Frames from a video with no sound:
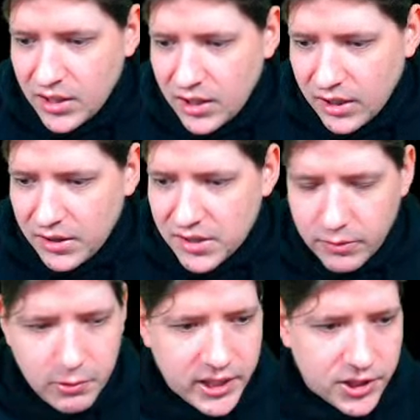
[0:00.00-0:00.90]
So
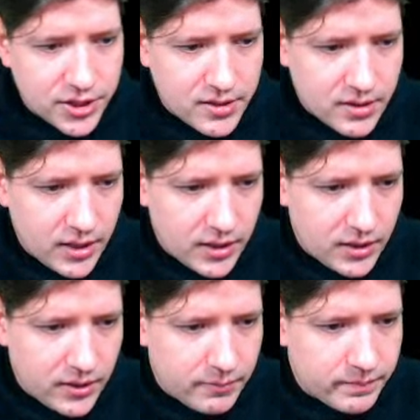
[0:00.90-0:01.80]
we can just
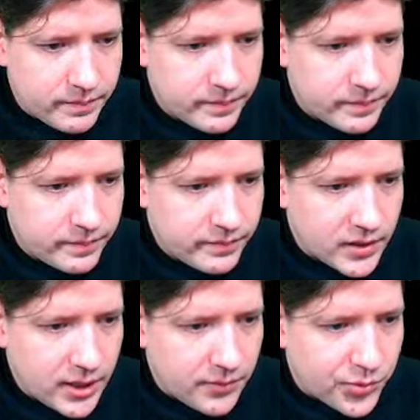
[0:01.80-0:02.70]

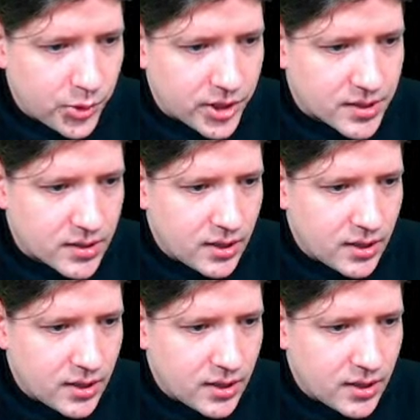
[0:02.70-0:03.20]
yeah, do this.